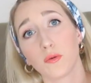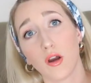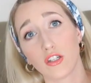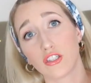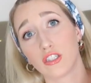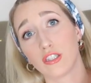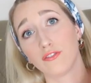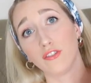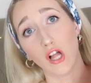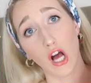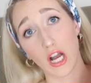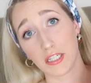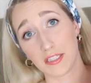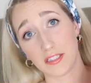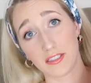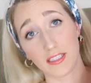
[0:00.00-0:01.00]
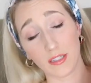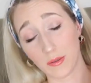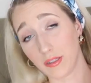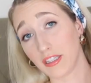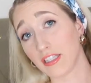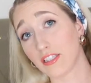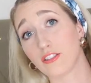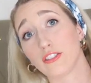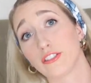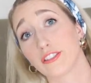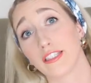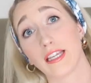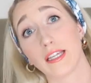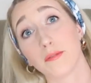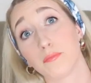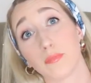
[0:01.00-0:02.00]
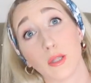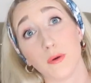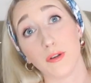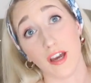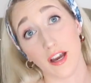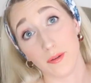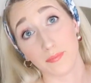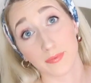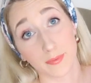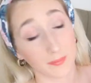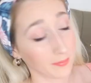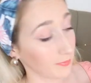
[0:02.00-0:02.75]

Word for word: to watch the vlog to see what this looks like blown up.